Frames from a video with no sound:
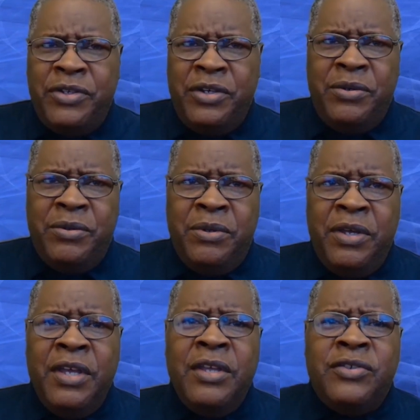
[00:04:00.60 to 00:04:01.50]
you
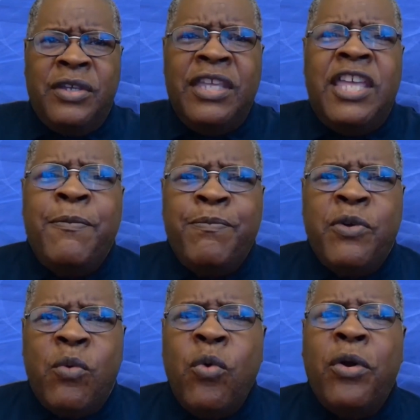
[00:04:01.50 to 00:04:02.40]
to keep
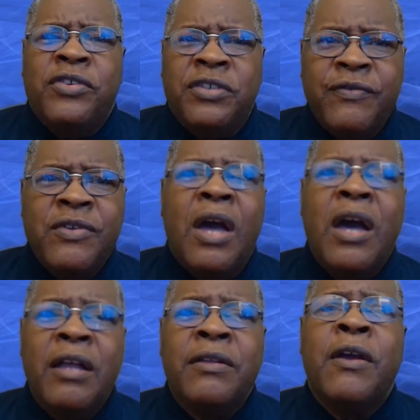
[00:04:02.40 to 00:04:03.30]
the works of
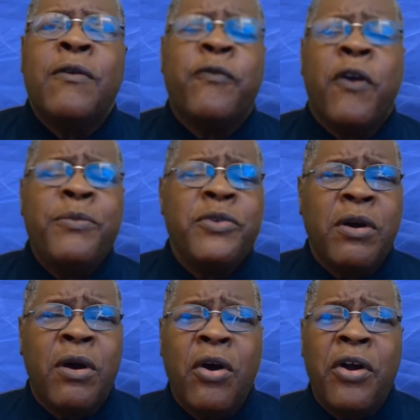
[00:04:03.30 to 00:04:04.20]
God from
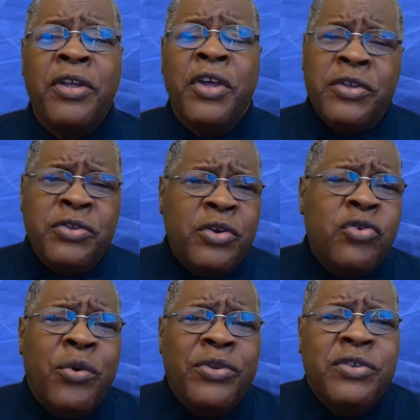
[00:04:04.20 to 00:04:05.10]
your heart. You're
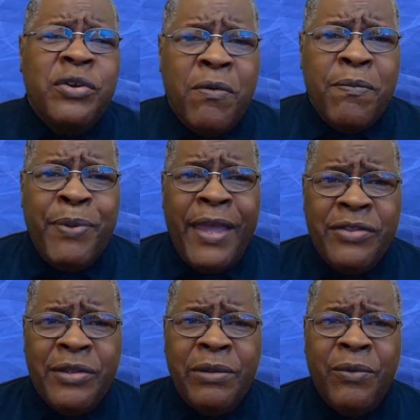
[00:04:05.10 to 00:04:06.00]
going to obey
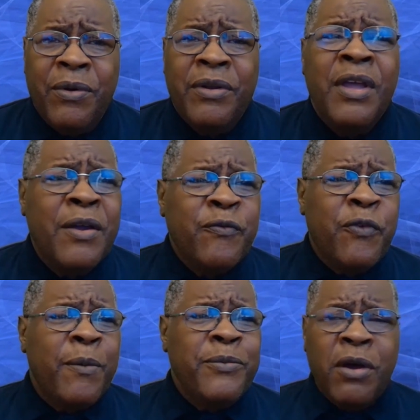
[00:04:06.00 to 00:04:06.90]
the Lord
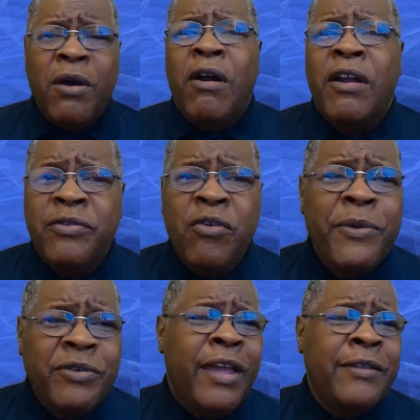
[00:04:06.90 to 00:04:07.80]
from your heart.
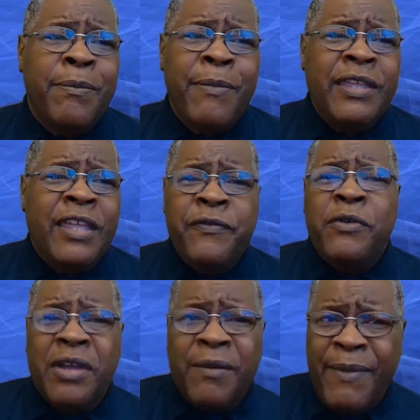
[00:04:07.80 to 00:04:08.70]
Nobody's going to have to give you
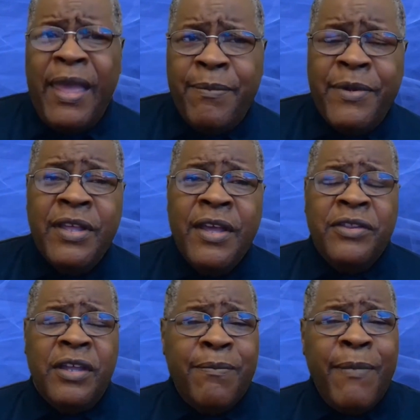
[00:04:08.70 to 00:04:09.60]
a commandment.
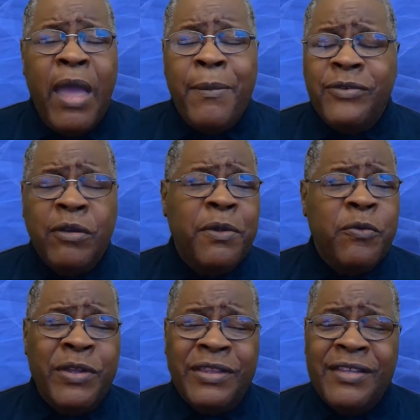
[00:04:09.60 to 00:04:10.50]
The commandment's going to be
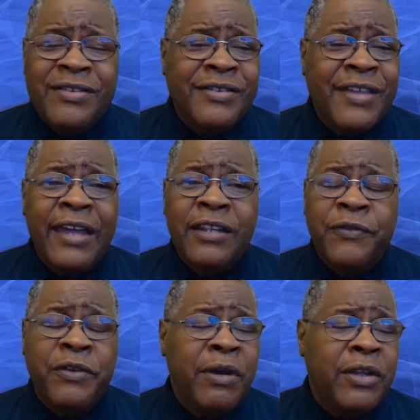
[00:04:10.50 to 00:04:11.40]
written inside of
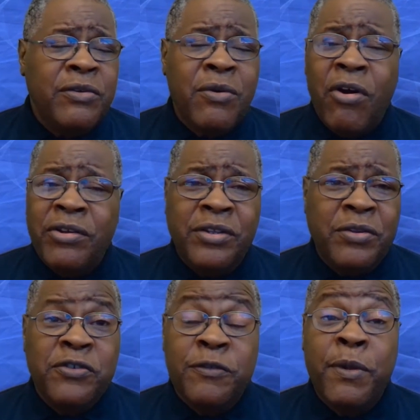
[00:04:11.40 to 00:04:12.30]
you, a new heart and a
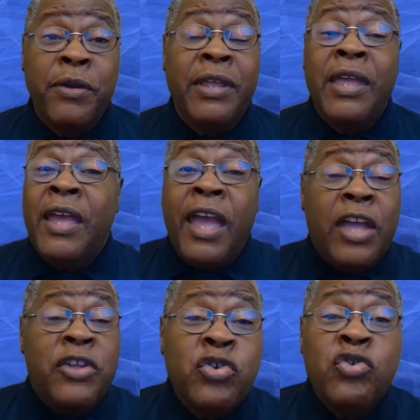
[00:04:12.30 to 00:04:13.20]
new spirit,
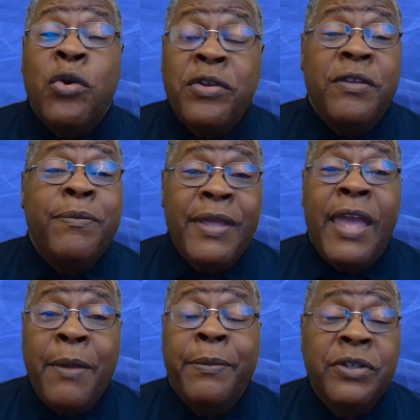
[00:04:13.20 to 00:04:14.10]
and you're going to be
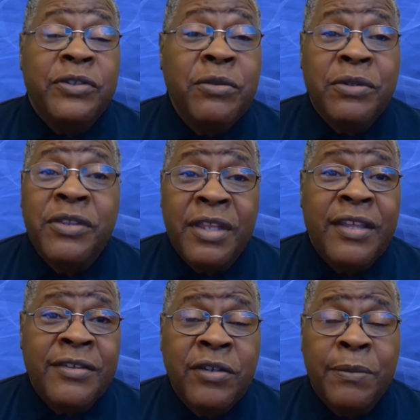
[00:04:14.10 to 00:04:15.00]
able to do the
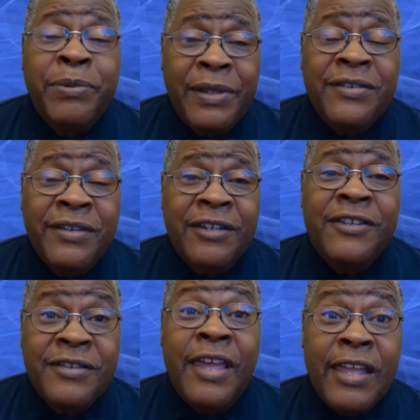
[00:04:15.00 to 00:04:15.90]
things that are pleasing in
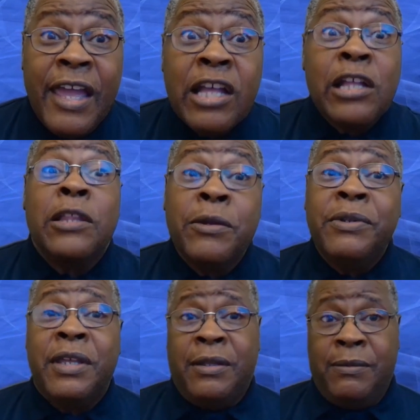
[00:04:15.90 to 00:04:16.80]
his sight,
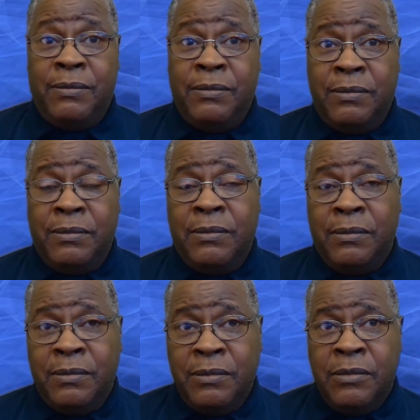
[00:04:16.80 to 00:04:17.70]
including
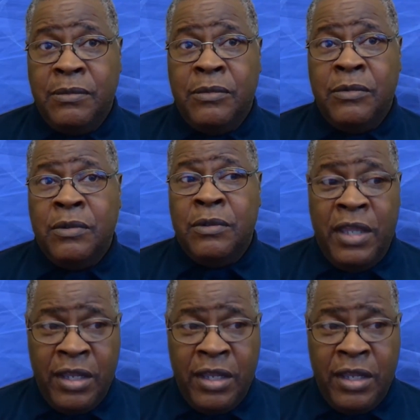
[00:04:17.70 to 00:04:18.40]
the